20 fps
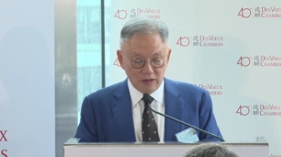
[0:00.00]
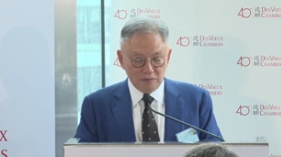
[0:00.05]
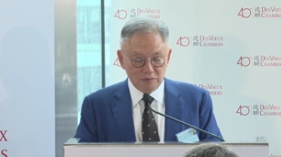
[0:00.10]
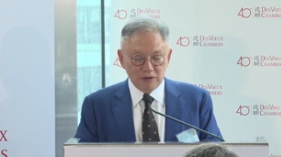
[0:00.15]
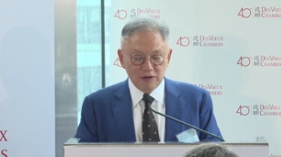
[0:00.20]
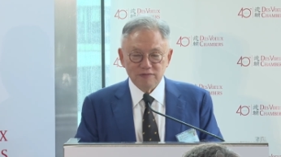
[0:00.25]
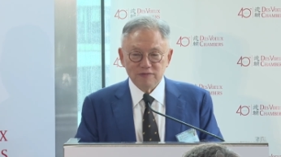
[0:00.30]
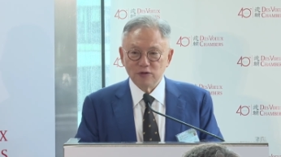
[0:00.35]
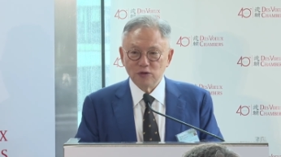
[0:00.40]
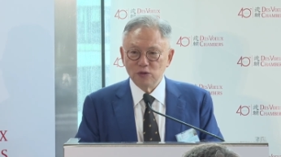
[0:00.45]

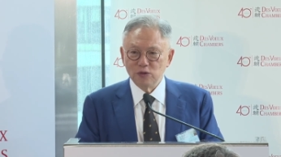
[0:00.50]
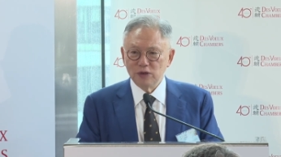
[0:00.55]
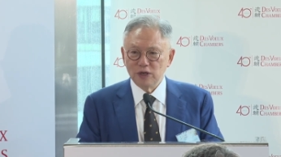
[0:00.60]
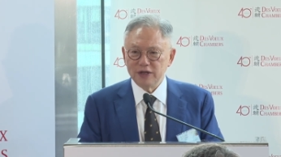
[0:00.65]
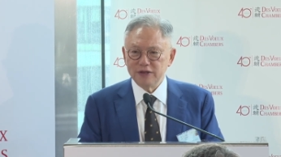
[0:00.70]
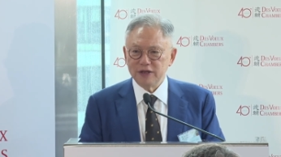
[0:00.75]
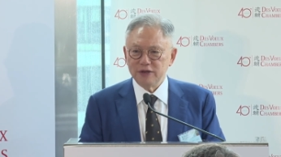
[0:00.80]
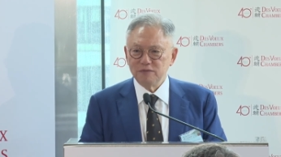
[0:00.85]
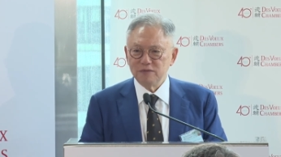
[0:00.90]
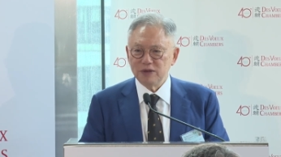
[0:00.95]
Before
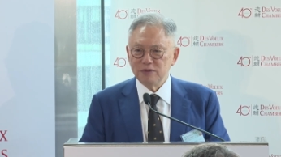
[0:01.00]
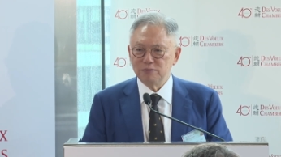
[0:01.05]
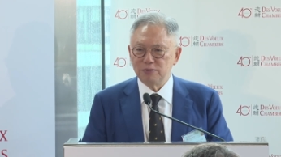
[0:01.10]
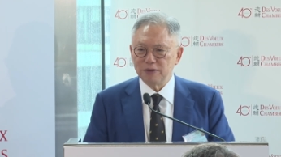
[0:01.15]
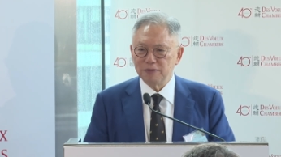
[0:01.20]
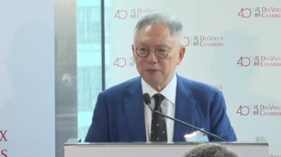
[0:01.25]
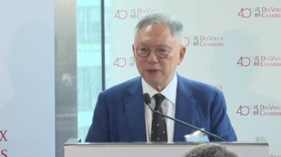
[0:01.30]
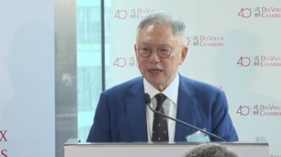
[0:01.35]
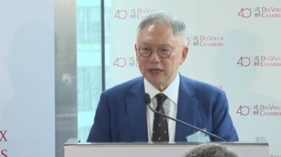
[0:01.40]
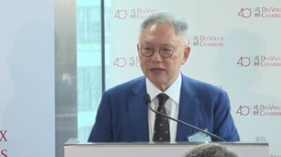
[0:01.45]
I think one
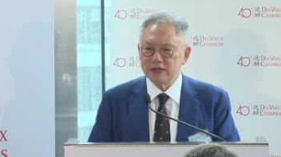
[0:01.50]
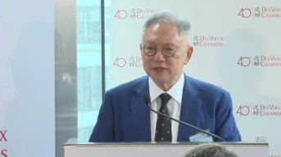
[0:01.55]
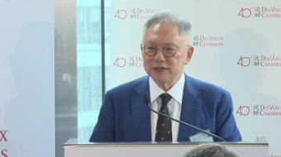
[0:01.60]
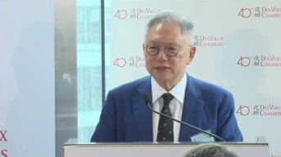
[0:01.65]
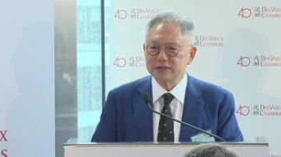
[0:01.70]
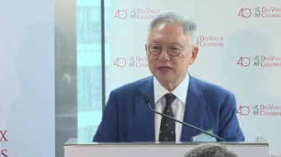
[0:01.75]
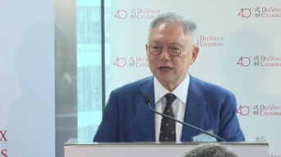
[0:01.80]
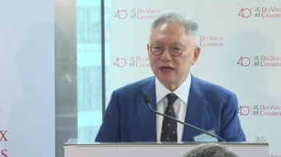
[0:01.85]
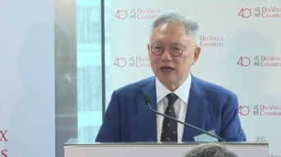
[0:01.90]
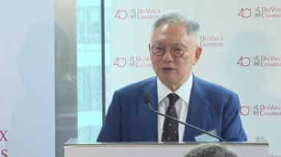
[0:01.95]

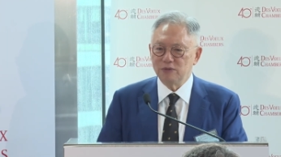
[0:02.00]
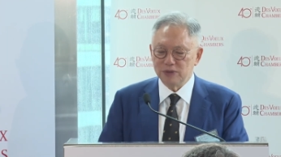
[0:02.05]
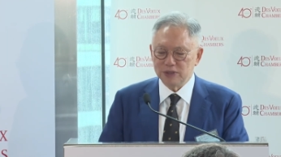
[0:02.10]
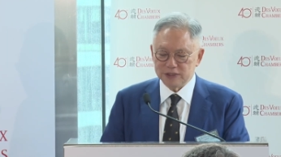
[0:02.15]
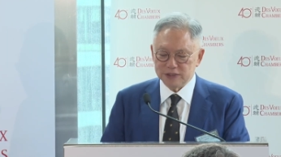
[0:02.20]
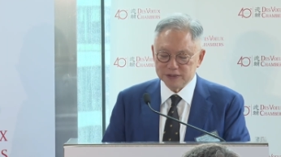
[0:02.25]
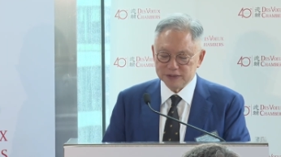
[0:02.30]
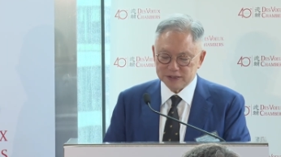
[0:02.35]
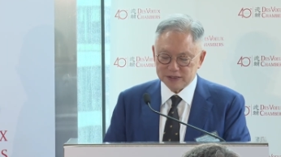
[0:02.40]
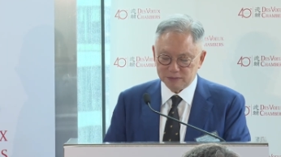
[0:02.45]
prepares a
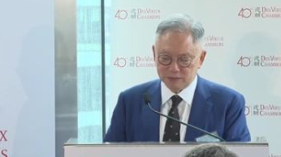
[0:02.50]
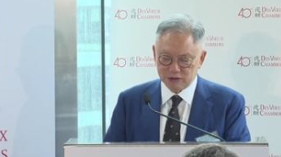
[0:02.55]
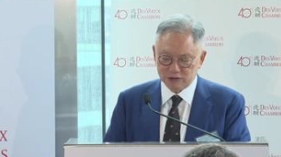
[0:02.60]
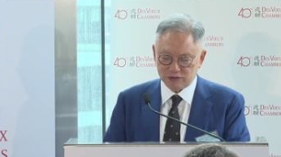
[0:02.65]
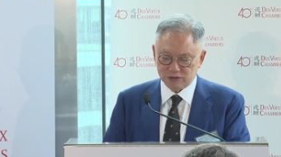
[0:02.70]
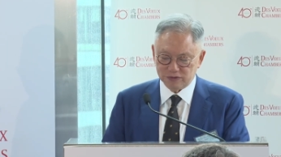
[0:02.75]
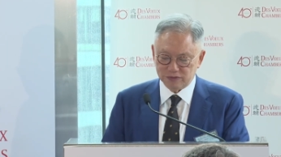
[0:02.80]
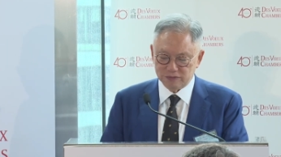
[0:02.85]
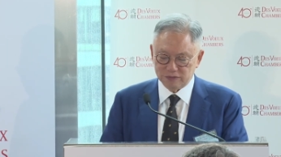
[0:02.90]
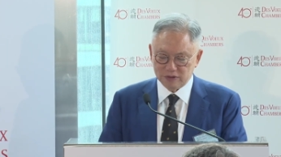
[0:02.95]
written
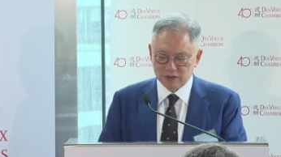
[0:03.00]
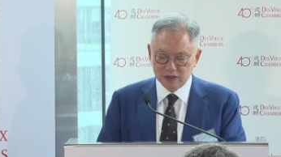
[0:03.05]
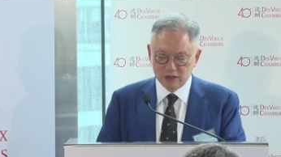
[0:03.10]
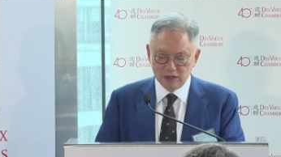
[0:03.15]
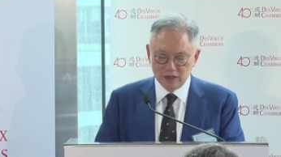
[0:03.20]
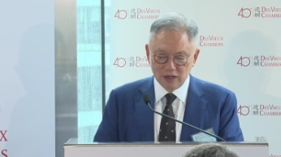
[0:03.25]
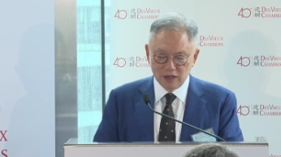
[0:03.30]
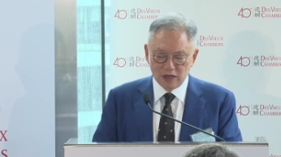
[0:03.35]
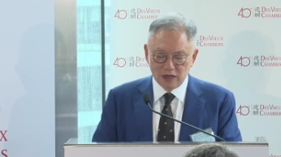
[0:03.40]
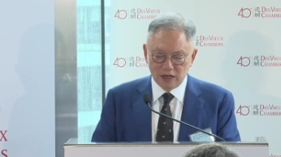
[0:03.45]
submission,
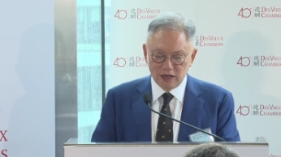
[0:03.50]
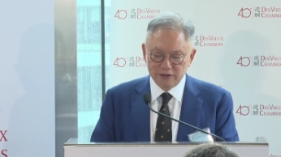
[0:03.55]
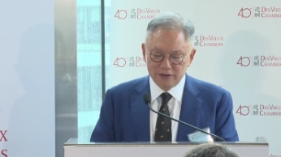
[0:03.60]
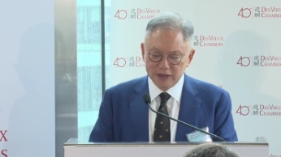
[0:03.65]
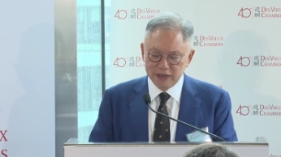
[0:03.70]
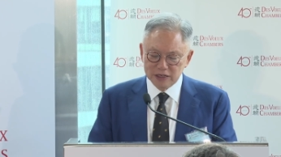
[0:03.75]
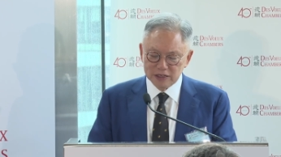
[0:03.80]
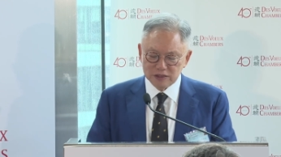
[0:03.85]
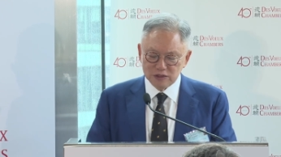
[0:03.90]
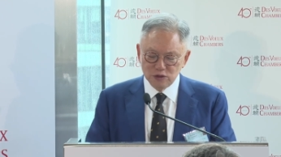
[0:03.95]
I
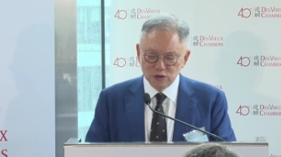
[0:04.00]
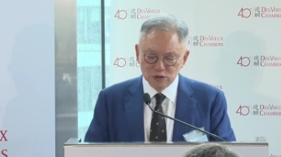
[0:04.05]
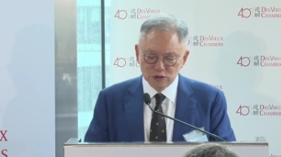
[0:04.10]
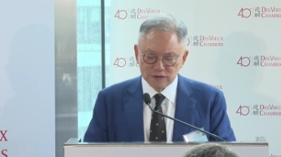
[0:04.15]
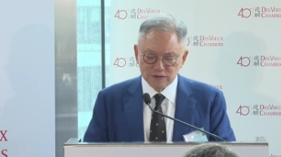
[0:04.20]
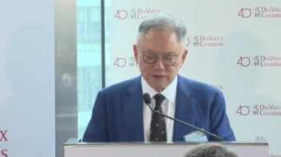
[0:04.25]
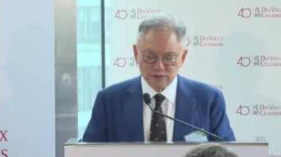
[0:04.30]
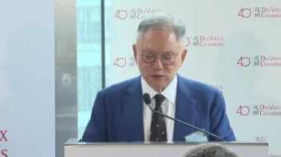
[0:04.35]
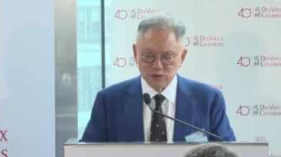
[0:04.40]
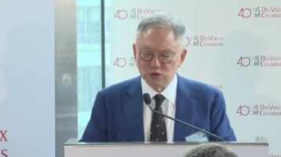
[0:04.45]
think it's
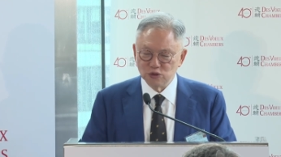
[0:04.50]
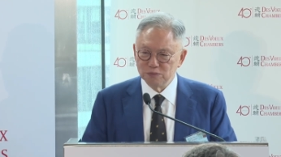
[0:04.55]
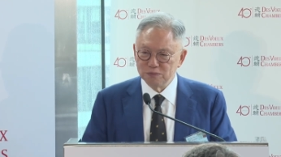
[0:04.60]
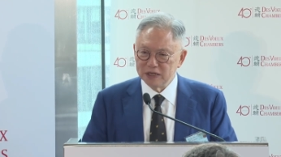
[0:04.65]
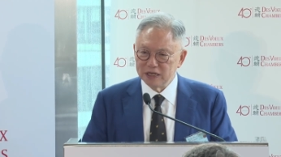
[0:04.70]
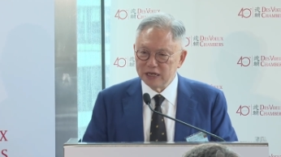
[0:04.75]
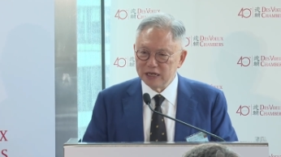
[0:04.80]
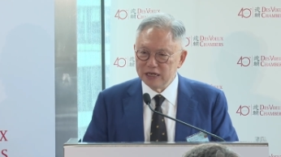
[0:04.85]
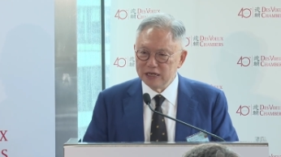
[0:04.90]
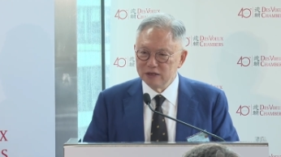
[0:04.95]
useful to
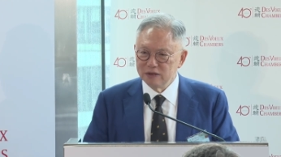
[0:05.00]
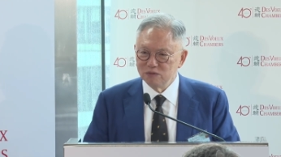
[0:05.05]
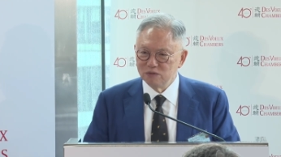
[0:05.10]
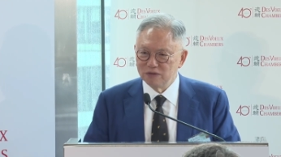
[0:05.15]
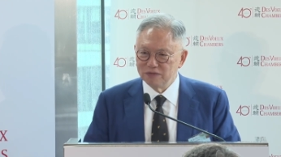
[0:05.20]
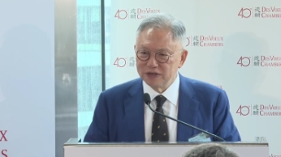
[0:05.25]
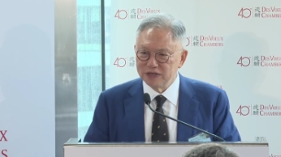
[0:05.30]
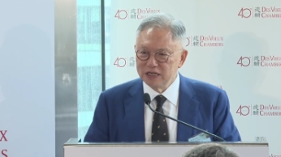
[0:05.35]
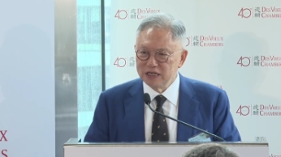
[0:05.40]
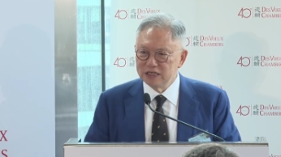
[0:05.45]
begin
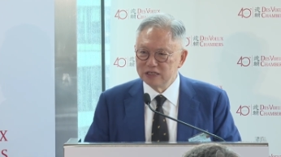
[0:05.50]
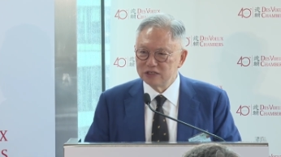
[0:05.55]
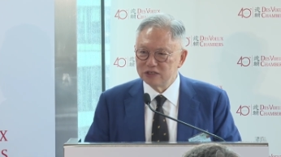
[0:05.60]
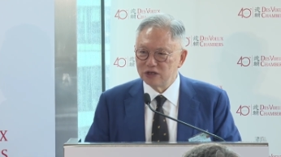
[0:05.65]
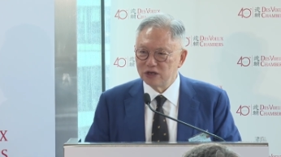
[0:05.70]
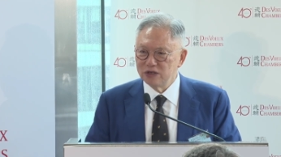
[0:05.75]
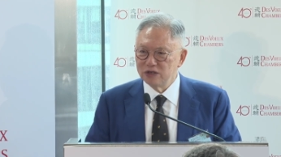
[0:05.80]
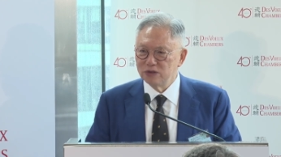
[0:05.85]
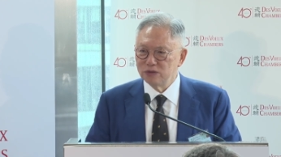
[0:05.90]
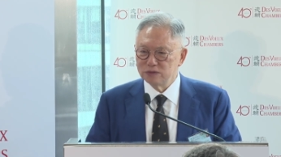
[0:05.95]
with an
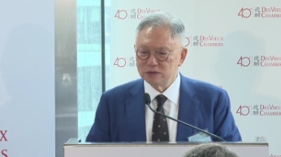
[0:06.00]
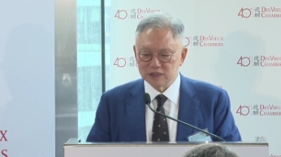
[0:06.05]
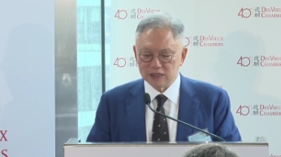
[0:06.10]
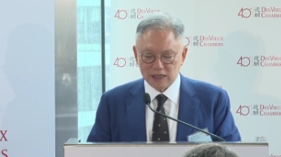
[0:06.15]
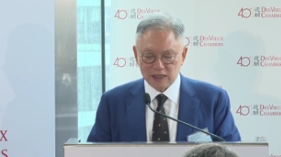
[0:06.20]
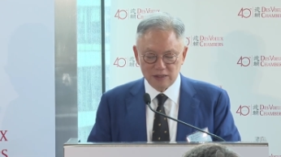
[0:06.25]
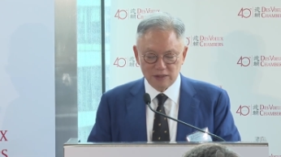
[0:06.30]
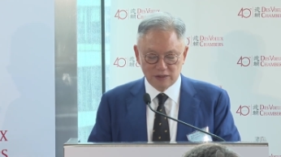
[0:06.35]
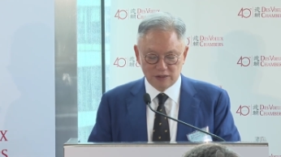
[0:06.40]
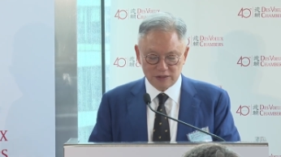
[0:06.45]
internal
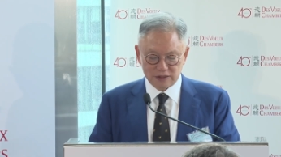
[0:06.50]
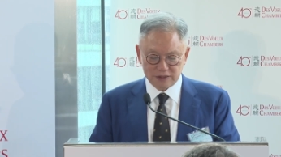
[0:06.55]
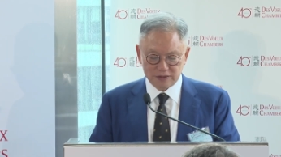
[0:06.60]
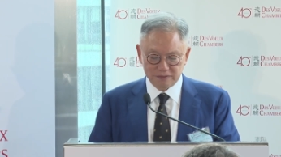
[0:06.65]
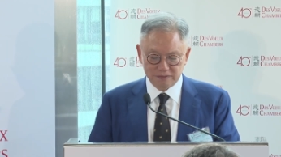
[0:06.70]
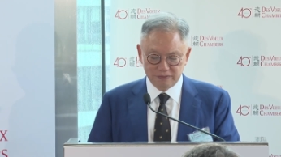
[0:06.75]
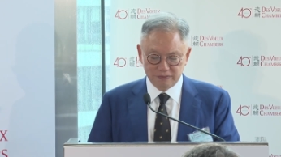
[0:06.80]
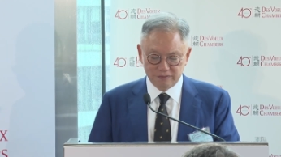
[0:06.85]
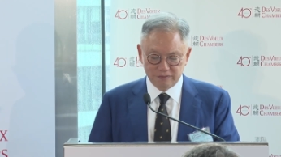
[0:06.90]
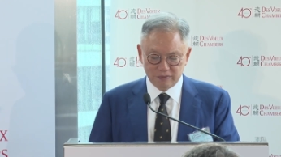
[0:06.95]
dialogue.
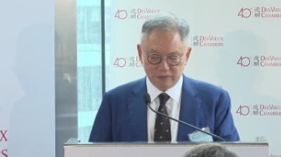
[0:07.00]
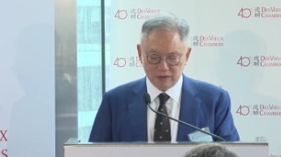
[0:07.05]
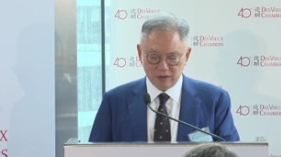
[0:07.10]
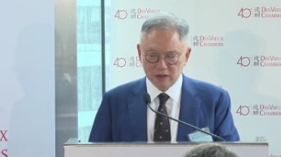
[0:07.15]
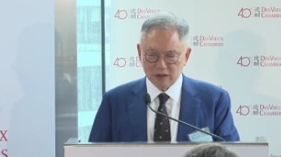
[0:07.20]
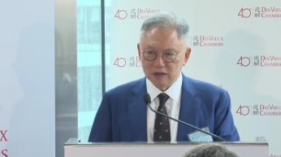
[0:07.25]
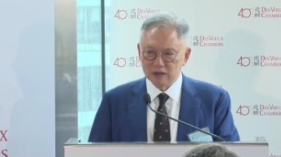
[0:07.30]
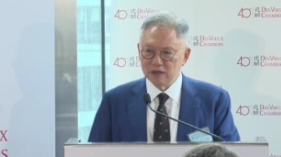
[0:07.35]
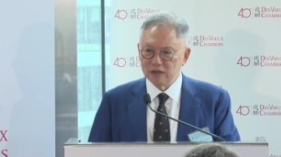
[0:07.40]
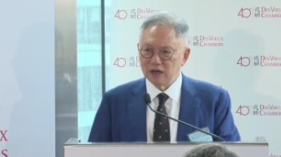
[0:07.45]

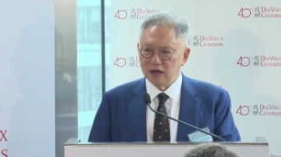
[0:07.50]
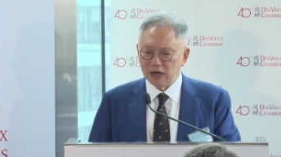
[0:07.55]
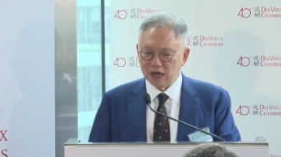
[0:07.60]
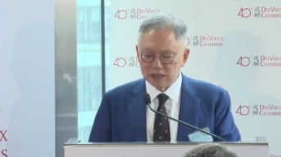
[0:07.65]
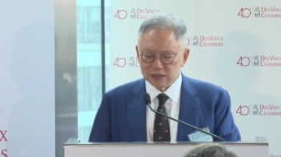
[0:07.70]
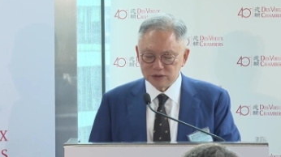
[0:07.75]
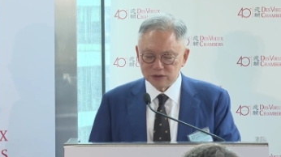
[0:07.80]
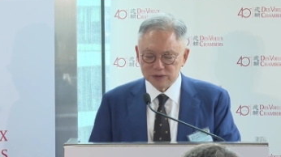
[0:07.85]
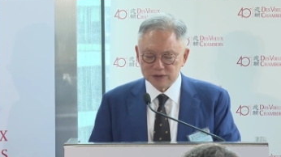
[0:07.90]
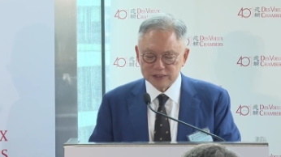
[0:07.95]

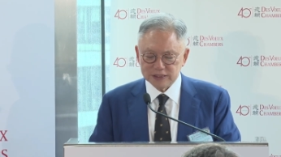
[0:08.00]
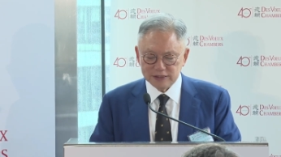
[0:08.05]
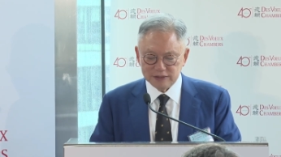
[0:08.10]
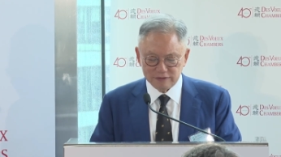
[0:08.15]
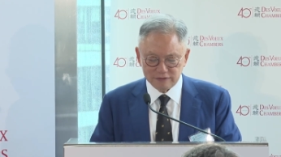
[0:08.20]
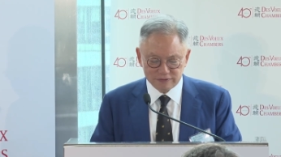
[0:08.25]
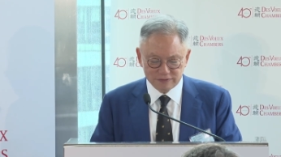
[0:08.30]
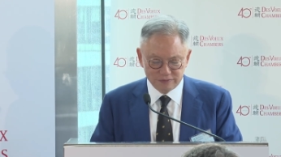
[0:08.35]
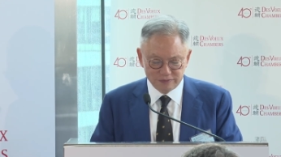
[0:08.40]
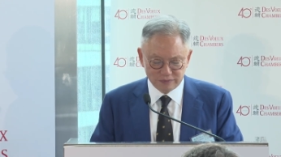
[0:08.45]
Ask
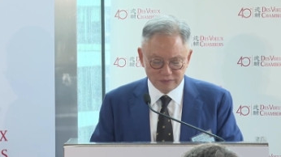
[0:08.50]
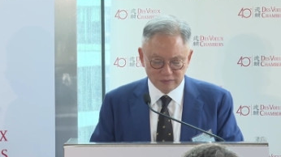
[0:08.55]
yourself